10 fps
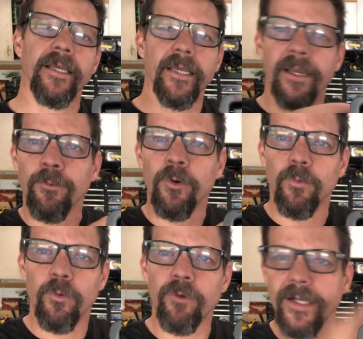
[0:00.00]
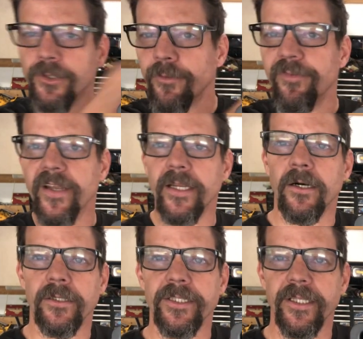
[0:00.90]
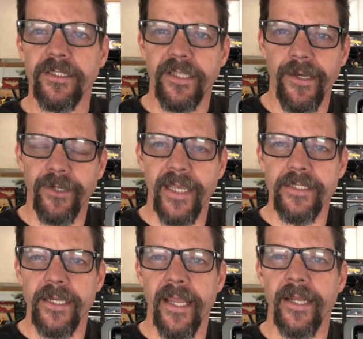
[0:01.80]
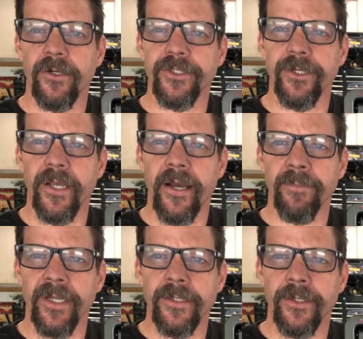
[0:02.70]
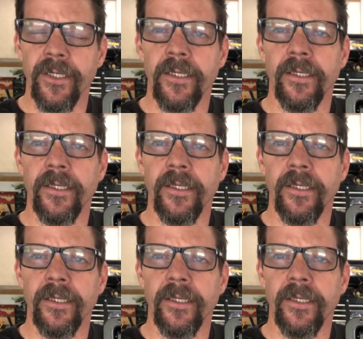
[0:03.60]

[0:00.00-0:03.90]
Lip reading: And we'll retrofit it onto this tailgate today, and I'll show you how I'm gonna do it.